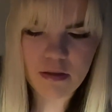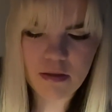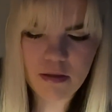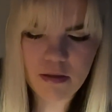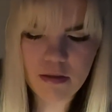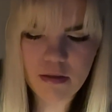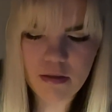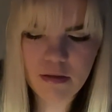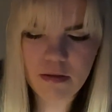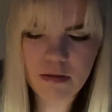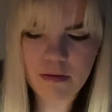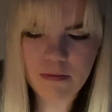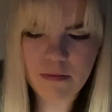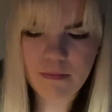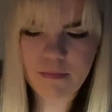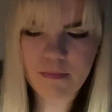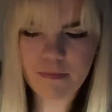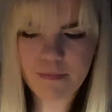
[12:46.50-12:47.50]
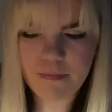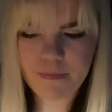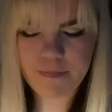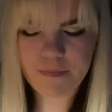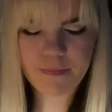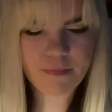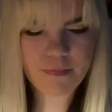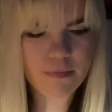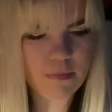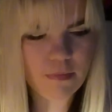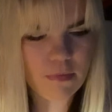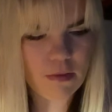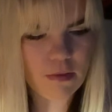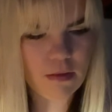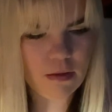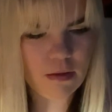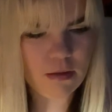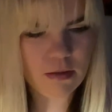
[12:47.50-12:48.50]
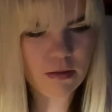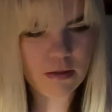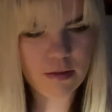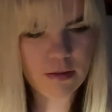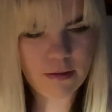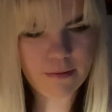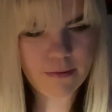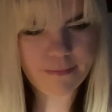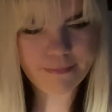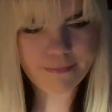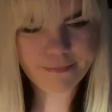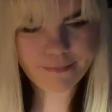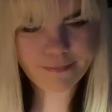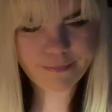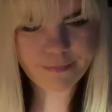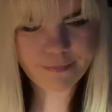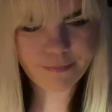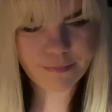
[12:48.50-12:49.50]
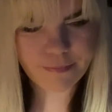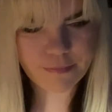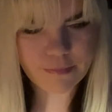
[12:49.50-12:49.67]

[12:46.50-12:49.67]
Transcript: (silence)